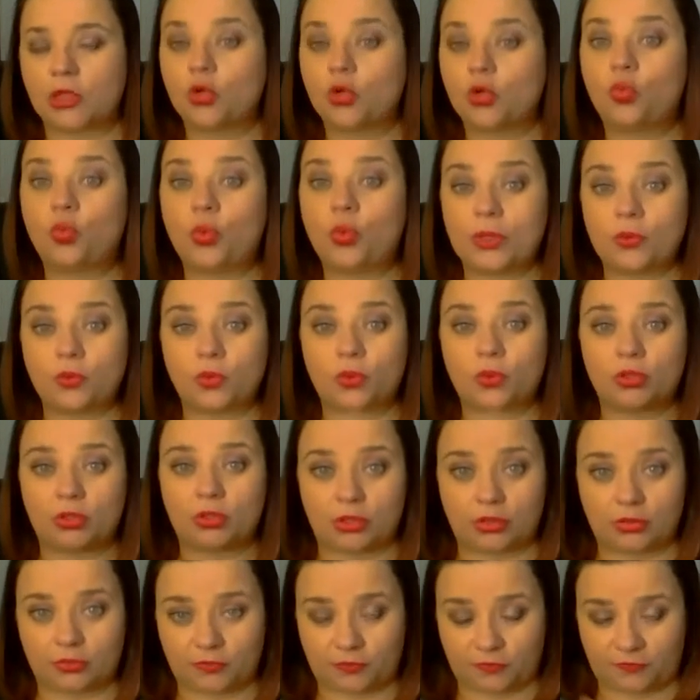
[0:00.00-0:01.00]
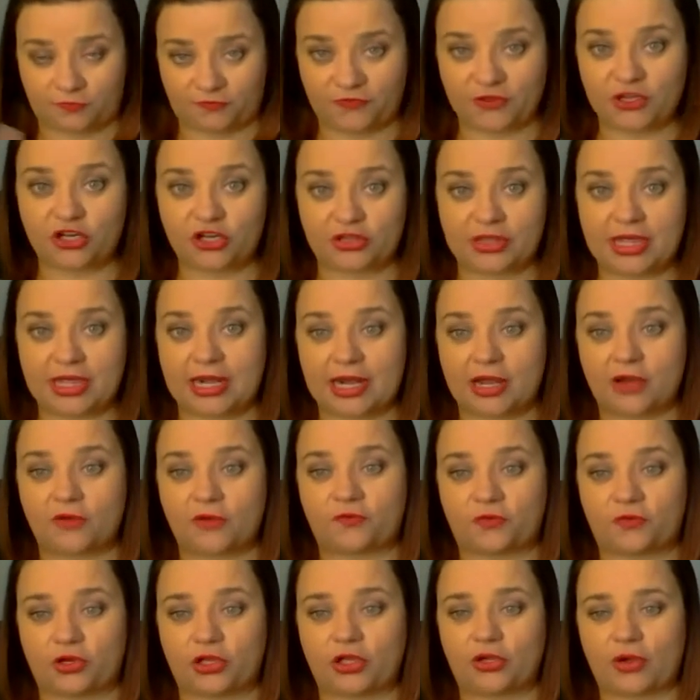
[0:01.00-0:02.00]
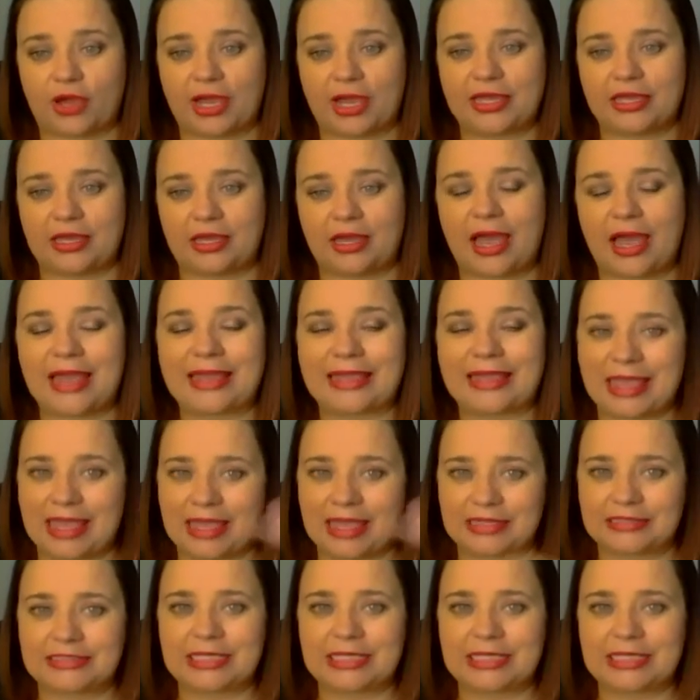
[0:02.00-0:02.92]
we will figure that out for you. I can